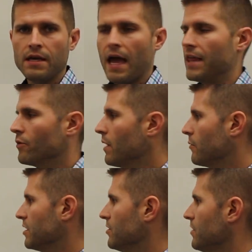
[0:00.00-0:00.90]
And the way
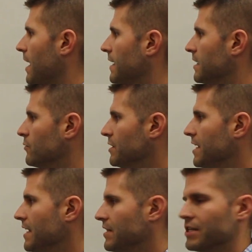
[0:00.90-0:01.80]
we do that is we
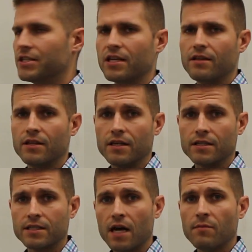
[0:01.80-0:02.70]
take the
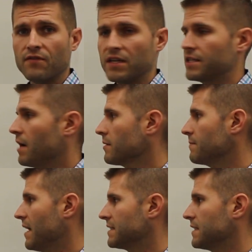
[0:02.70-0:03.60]
sum of the atomic
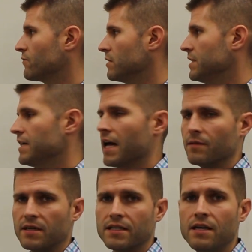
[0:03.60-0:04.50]
masses for each
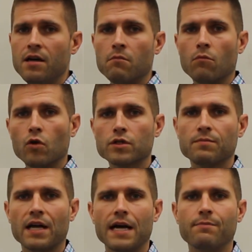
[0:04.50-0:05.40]
element
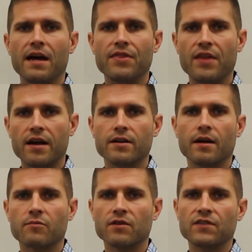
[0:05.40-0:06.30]
multiplied by the
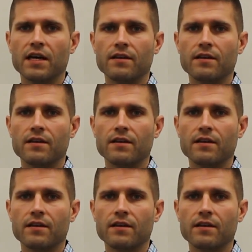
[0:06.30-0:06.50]
number of